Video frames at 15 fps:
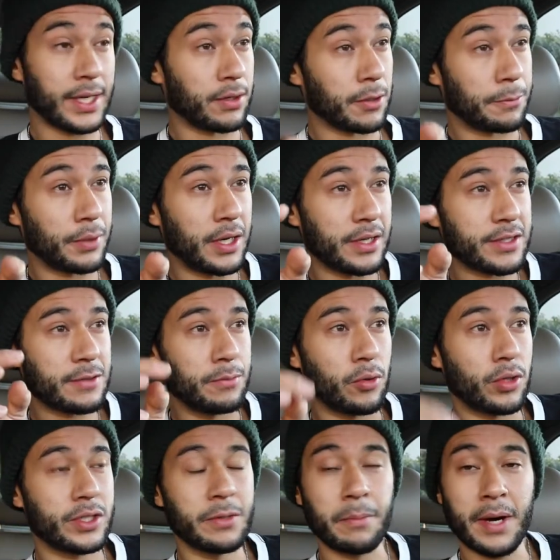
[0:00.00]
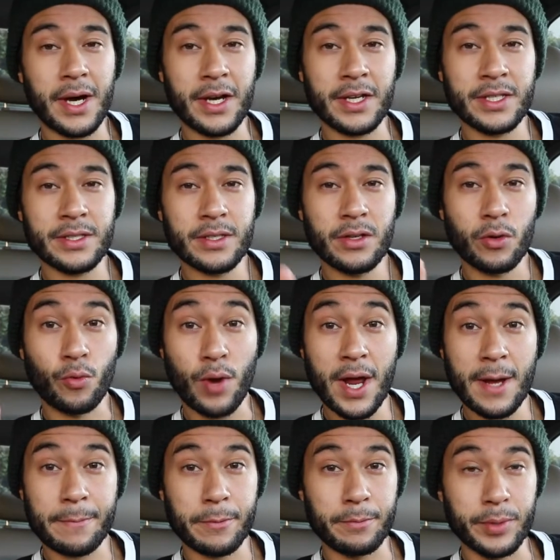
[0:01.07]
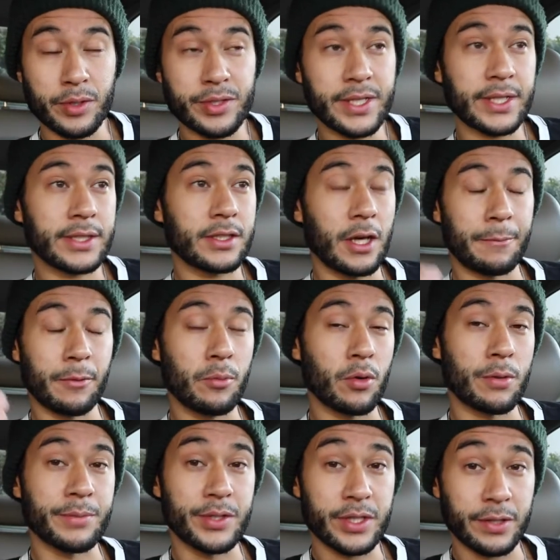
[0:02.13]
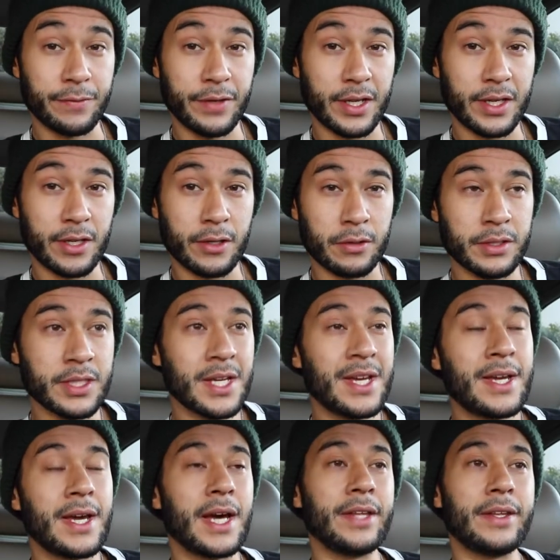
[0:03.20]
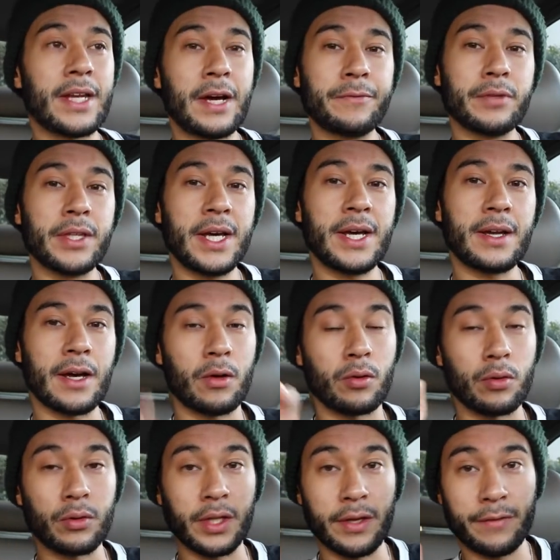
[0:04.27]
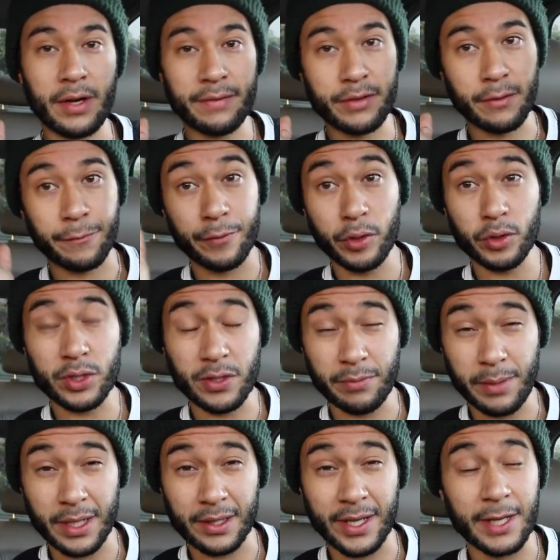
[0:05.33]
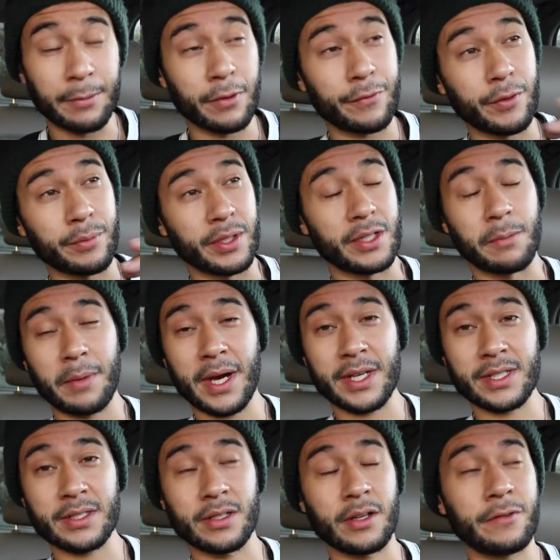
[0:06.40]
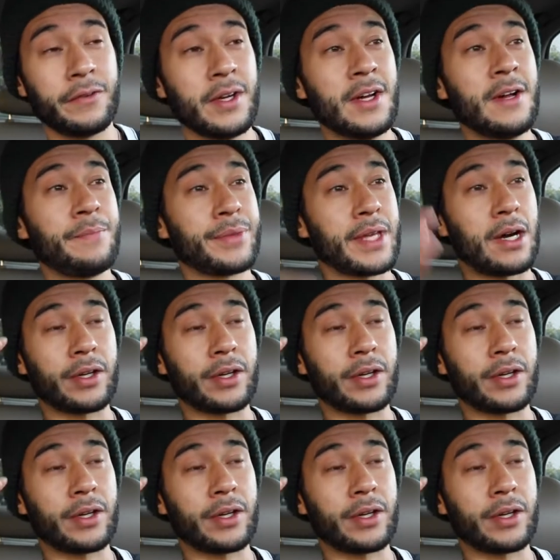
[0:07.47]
I want to put out some more Demise rap music, a couple more music videos, and then after that, I will live off the fruits of my labor from the Demise stuff.